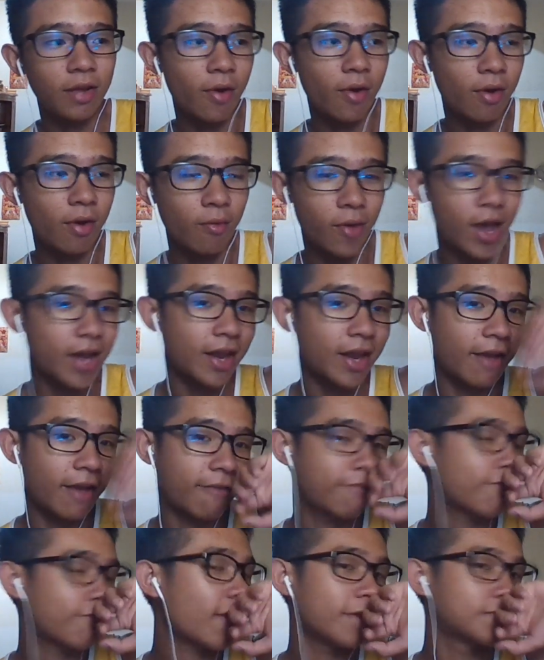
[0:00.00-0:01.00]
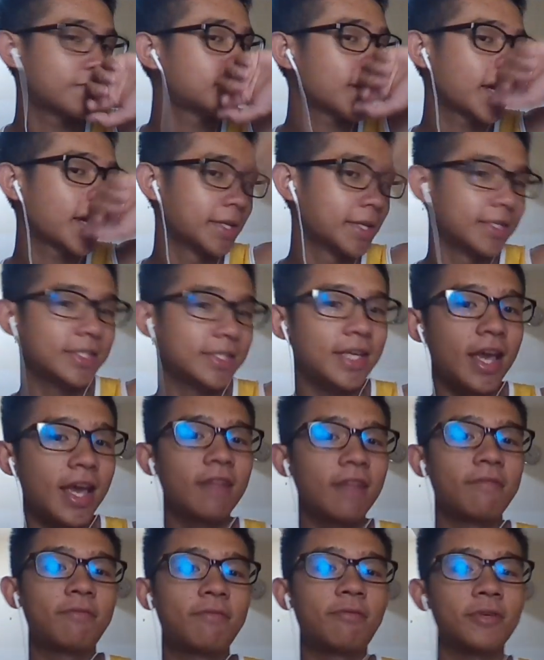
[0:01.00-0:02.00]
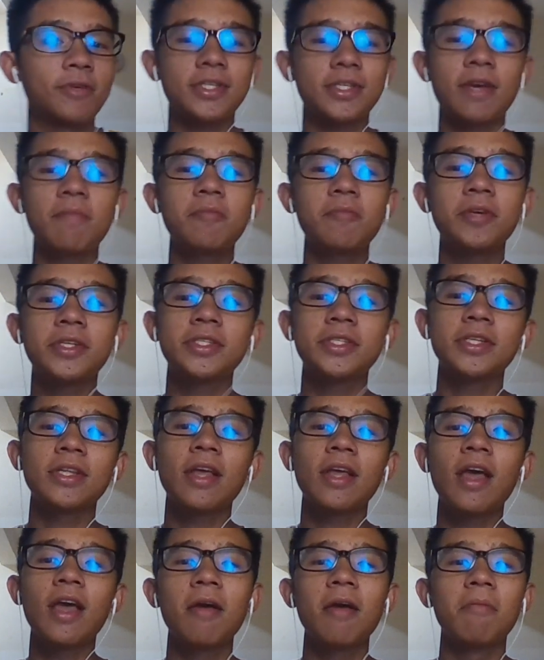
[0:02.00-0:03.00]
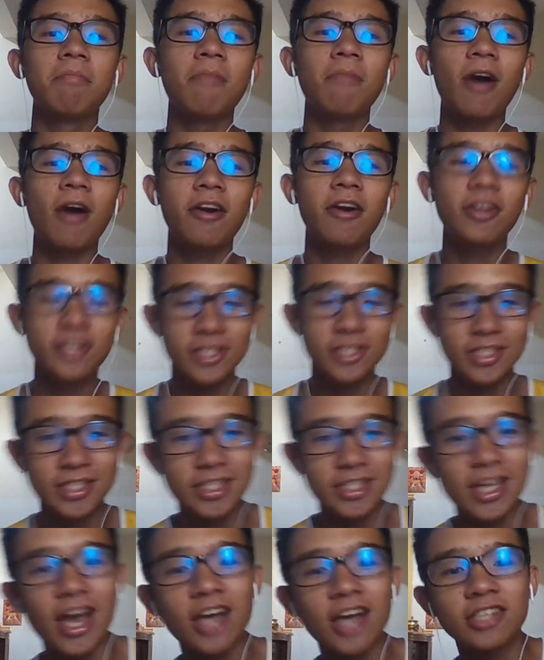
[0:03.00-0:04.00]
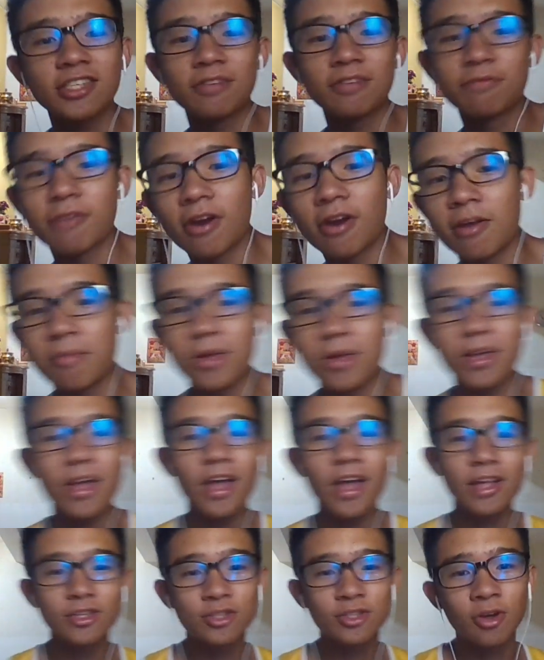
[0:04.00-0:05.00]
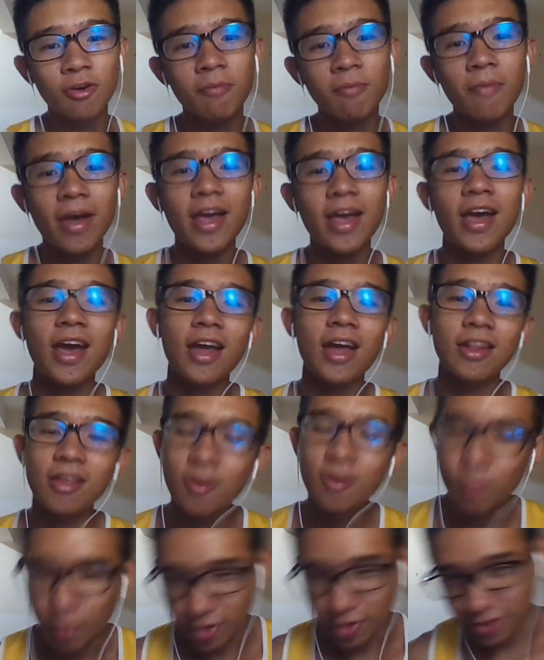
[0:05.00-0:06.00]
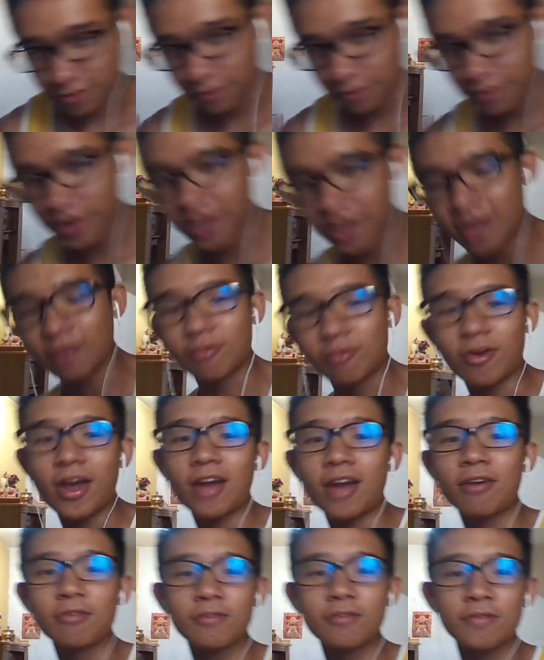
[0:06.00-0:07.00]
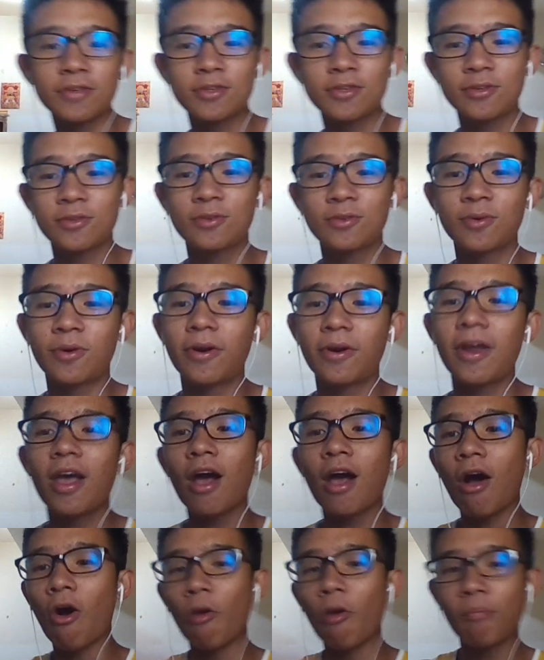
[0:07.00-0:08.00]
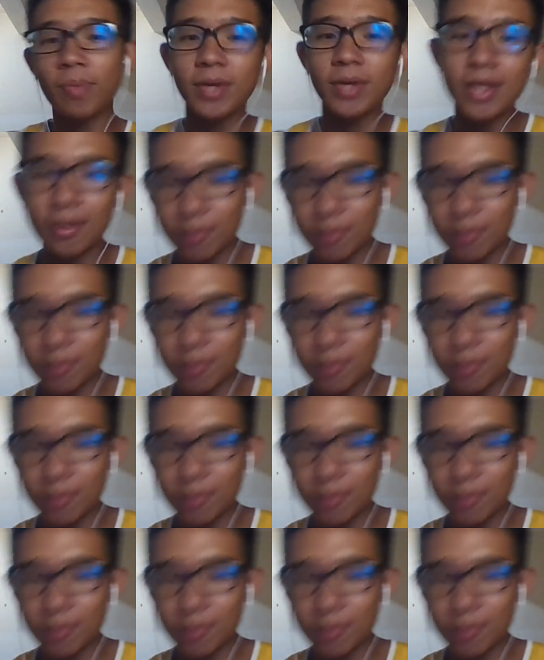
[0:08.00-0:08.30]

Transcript: We had like 5 seconds, and for some reason, Maria just dashed in front of me, took my hand. We just fucking ran over to the door, opened it. It